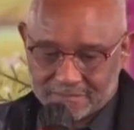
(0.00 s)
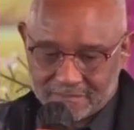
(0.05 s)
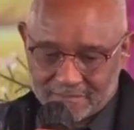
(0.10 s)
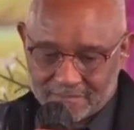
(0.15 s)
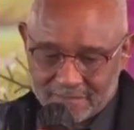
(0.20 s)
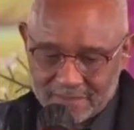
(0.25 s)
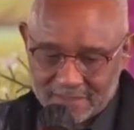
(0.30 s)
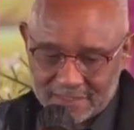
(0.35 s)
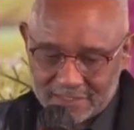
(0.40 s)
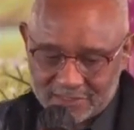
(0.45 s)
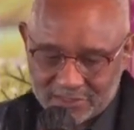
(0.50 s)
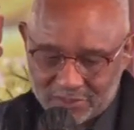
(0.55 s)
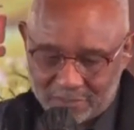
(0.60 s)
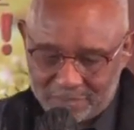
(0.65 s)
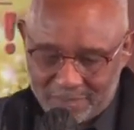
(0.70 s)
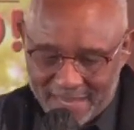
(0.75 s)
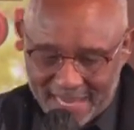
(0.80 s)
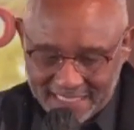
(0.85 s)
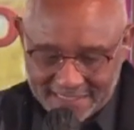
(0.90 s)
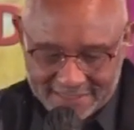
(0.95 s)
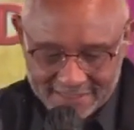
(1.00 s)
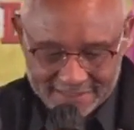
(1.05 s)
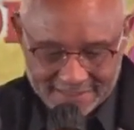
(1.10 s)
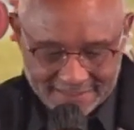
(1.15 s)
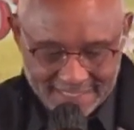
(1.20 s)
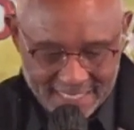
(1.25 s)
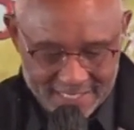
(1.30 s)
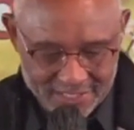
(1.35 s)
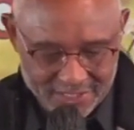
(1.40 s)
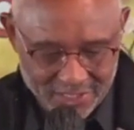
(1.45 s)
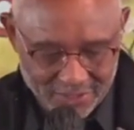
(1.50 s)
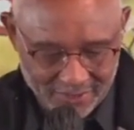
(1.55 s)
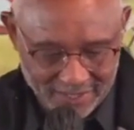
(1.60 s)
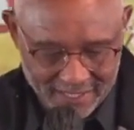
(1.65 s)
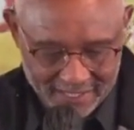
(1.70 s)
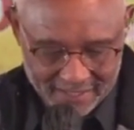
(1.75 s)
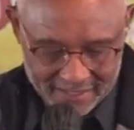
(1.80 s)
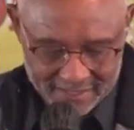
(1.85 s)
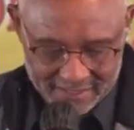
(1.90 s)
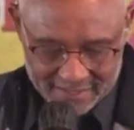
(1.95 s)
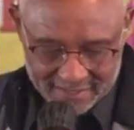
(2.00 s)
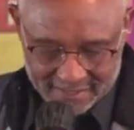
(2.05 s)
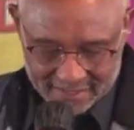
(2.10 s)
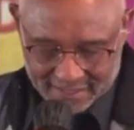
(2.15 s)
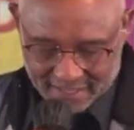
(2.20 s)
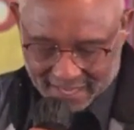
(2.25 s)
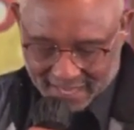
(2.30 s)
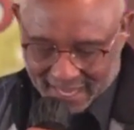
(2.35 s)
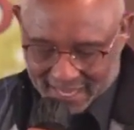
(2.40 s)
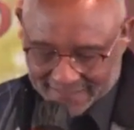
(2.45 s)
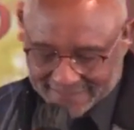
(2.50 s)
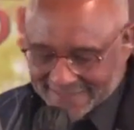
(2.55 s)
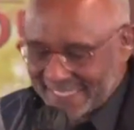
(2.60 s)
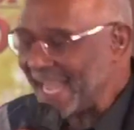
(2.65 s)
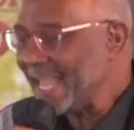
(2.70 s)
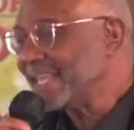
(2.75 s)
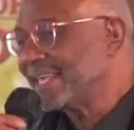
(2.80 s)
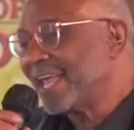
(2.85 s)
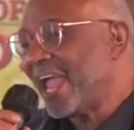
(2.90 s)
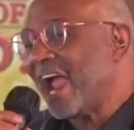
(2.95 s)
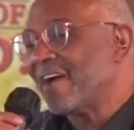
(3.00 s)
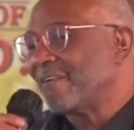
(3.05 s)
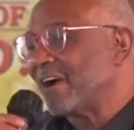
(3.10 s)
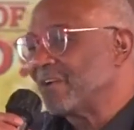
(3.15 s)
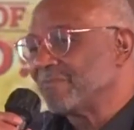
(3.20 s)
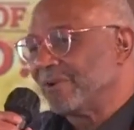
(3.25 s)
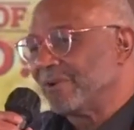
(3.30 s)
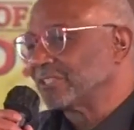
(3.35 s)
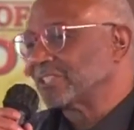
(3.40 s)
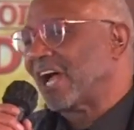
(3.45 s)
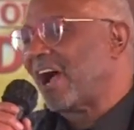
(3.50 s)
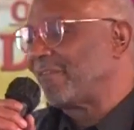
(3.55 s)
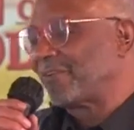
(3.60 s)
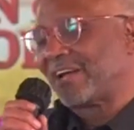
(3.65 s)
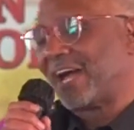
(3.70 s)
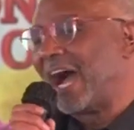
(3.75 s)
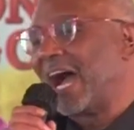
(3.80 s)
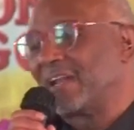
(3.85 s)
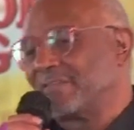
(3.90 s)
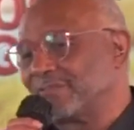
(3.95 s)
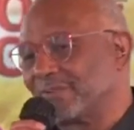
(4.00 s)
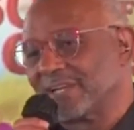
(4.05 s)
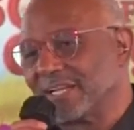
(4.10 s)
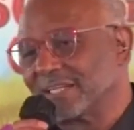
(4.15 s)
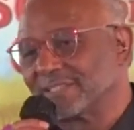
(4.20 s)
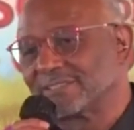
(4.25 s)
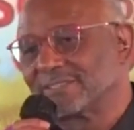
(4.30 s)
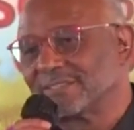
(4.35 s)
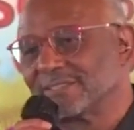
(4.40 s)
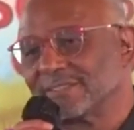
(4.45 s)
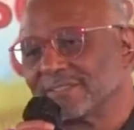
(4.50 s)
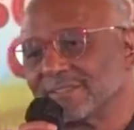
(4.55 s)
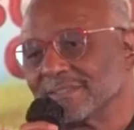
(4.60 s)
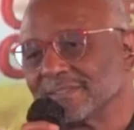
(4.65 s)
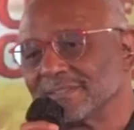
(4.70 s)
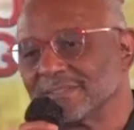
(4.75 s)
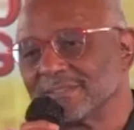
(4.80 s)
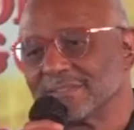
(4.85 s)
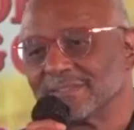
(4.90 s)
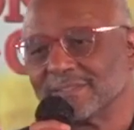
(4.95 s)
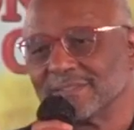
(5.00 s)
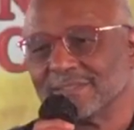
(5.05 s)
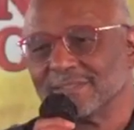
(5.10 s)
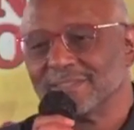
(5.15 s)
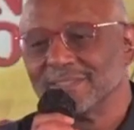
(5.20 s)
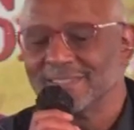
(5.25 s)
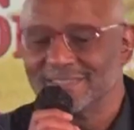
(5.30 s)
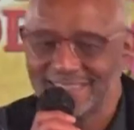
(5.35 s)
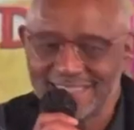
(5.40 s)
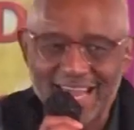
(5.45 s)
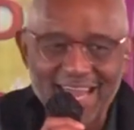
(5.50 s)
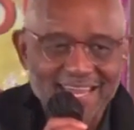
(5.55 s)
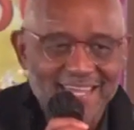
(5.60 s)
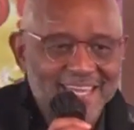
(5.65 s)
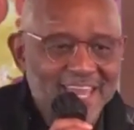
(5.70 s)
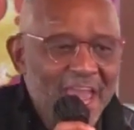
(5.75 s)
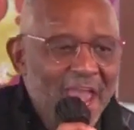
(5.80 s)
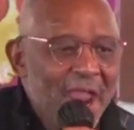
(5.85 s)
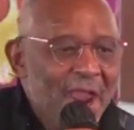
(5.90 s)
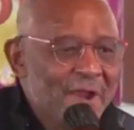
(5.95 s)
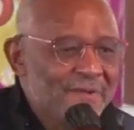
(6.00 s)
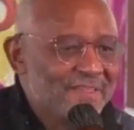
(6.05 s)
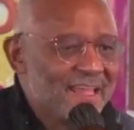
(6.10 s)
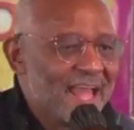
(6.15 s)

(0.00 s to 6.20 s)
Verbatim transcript: So basically saying, you know, uh, uh, take care of unresolved conflict. Take care of that.